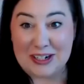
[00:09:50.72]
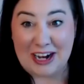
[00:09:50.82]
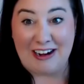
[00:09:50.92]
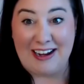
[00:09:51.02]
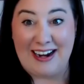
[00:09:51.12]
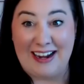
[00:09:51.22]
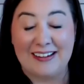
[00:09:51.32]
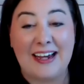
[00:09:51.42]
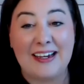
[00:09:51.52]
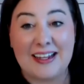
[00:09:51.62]
still carrying it.
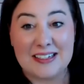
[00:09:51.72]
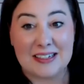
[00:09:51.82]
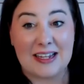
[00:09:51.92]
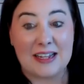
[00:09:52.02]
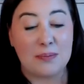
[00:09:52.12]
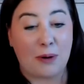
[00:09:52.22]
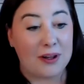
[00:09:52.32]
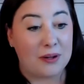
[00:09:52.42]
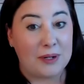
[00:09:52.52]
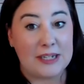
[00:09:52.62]
Like yes. Part
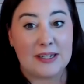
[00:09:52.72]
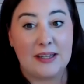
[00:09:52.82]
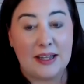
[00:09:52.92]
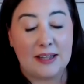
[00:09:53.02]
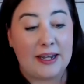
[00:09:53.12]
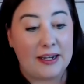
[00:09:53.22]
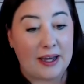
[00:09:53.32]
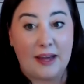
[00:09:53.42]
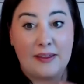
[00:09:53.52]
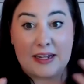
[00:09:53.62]
of the reason that like
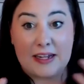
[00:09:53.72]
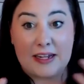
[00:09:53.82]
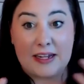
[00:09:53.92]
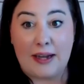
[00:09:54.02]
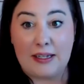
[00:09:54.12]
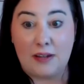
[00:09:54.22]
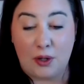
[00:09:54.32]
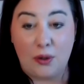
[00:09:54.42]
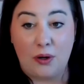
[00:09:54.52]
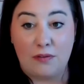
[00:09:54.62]
that's why I need
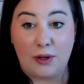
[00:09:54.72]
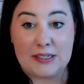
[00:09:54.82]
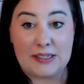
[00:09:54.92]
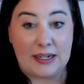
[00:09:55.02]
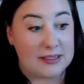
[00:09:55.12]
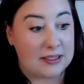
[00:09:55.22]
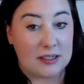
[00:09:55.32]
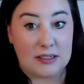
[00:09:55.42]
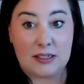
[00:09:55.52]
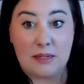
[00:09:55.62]
the Google Voice thing
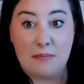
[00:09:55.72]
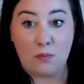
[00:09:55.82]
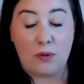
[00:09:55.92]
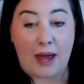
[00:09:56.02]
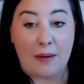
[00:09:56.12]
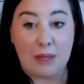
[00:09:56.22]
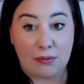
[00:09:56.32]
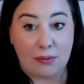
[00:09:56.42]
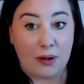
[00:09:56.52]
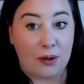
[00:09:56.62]
to to get me
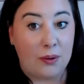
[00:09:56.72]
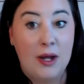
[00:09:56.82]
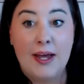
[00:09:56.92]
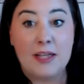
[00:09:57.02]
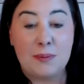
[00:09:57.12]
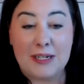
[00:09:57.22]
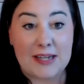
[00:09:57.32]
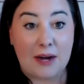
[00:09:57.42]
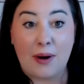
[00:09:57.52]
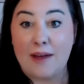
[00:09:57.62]
through is because I
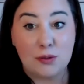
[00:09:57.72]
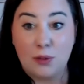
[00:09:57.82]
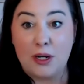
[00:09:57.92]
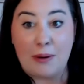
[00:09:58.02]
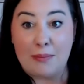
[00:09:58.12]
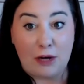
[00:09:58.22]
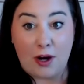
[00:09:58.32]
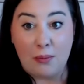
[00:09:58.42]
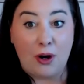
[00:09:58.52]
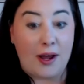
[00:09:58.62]
don't have to worry about my
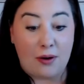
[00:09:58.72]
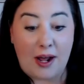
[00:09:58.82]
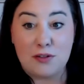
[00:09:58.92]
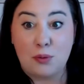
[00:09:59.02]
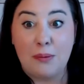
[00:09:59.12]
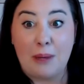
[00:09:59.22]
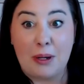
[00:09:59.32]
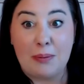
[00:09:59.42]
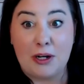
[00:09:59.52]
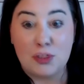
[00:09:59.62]
grammar. I don't have to worry about my
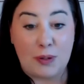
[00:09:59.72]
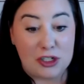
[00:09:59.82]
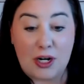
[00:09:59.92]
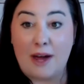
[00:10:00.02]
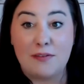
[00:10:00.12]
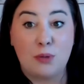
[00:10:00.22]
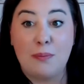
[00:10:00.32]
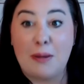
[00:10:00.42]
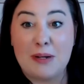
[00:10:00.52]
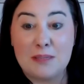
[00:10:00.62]
punctuation. I don't have to worry about
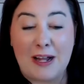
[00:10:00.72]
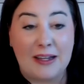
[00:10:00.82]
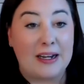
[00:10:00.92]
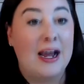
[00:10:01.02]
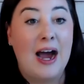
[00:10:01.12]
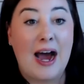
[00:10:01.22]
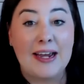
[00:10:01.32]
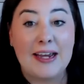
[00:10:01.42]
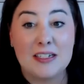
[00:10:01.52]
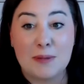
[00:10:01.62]
my spelling. I
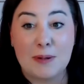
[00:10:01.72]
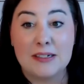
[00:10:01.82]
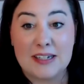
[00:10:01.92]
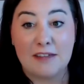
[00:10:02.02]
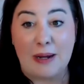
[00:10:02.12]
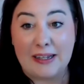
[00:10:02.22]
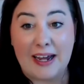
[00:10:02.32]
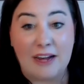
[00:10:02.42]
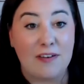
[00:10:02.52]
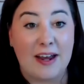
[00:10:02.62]
can't spell to save my
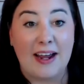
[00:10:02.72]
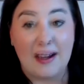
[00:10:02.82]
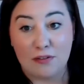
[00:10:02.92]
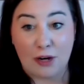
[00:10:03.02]
life, and I have right.